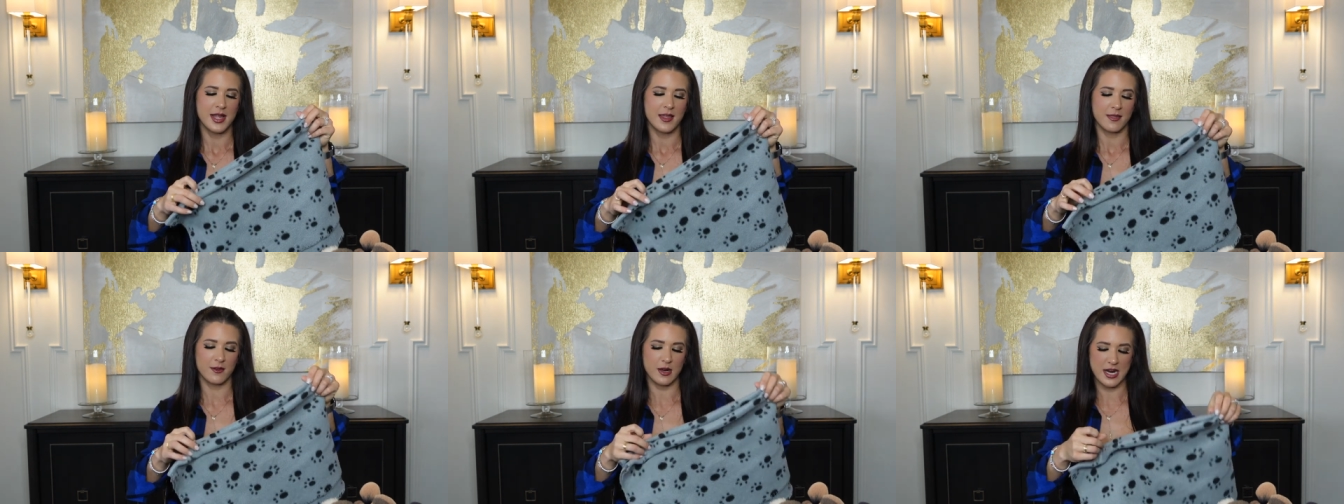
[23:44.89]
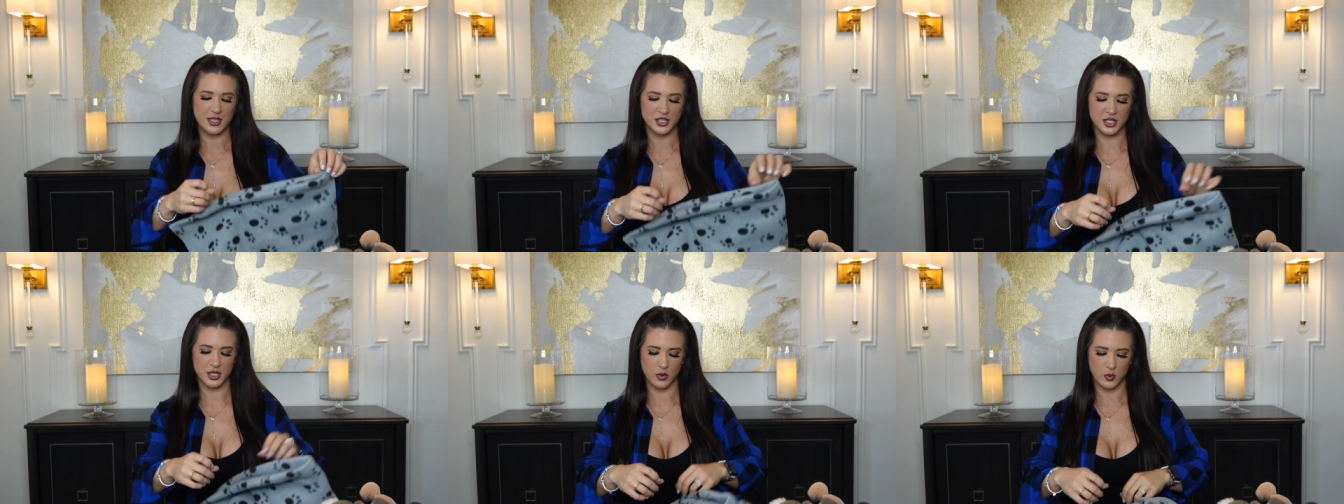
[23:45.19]
They're
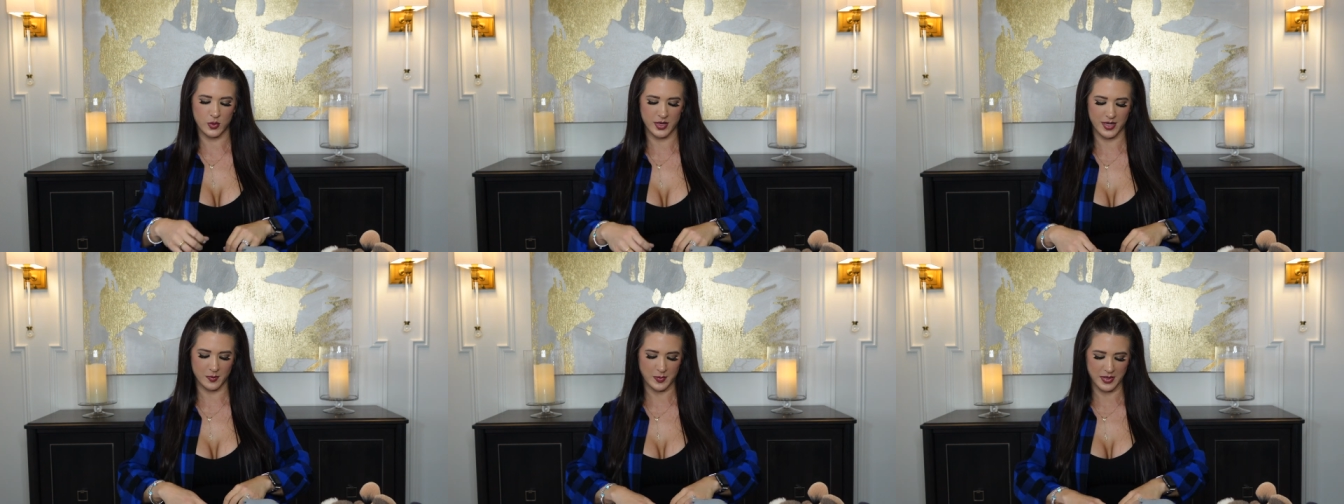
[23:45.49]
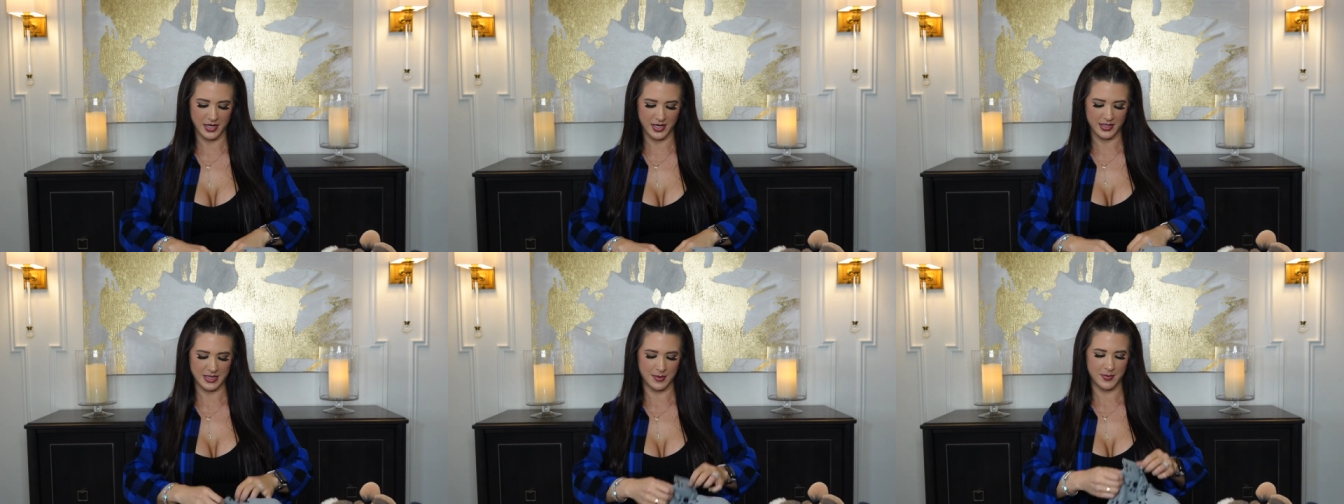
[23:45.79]
actually quite
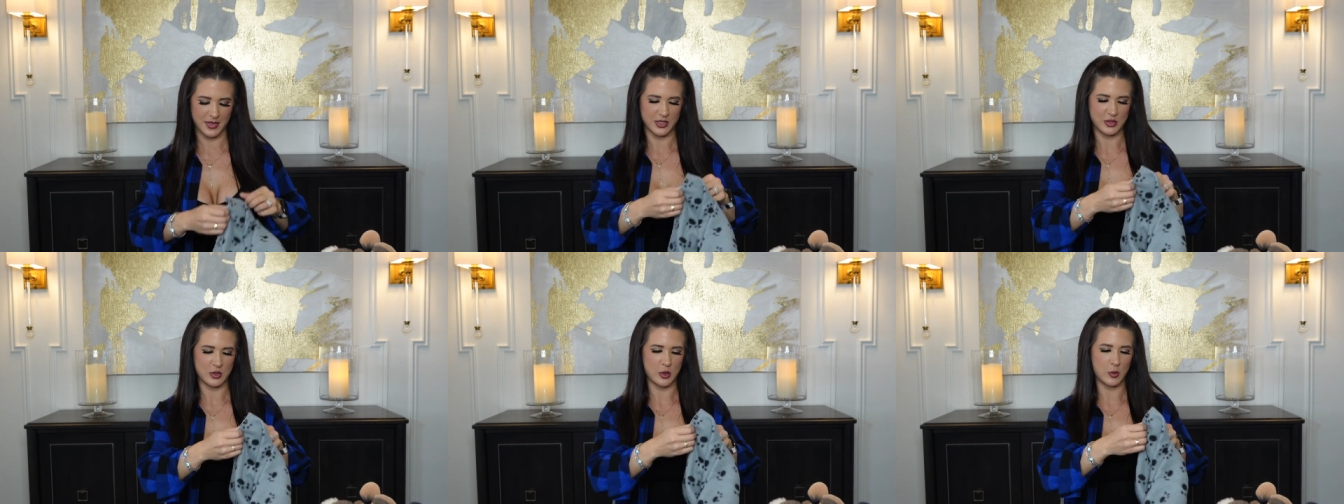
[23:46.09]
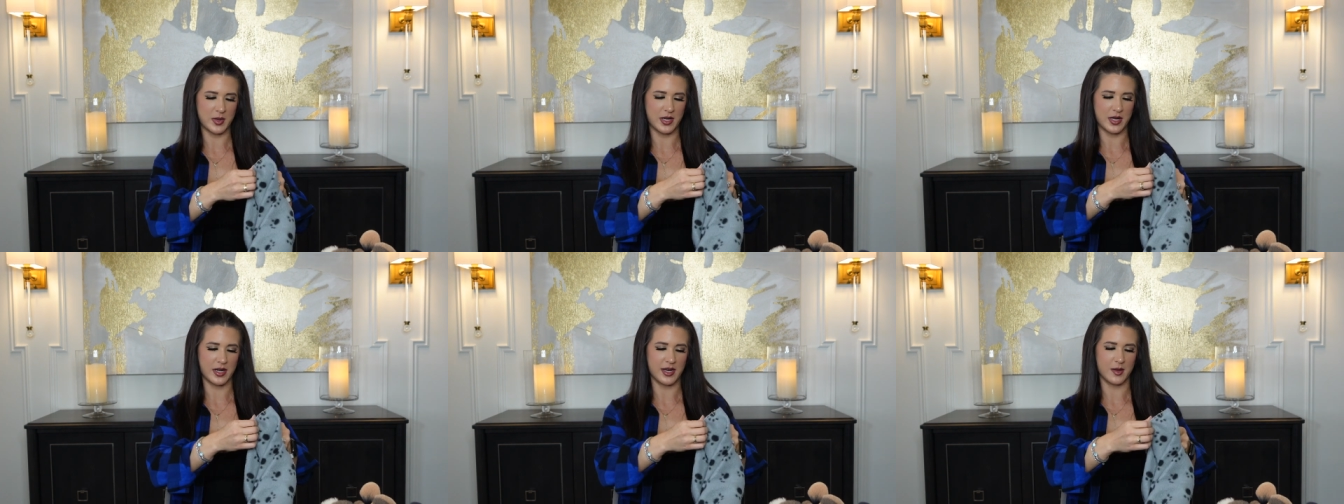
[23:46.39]
big. Let me just
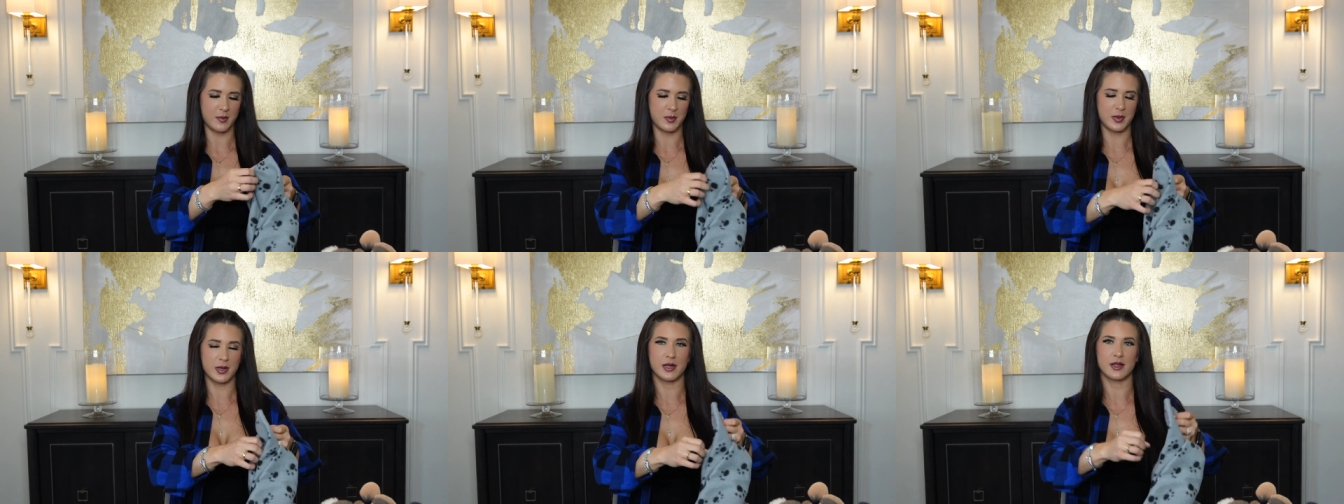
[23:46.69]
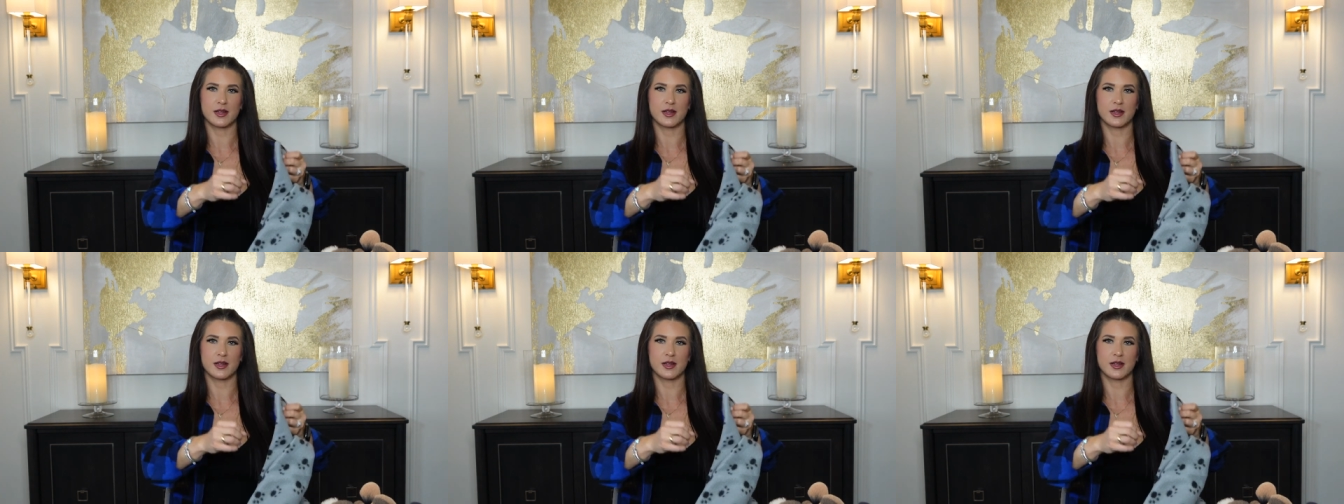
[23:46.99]
open it up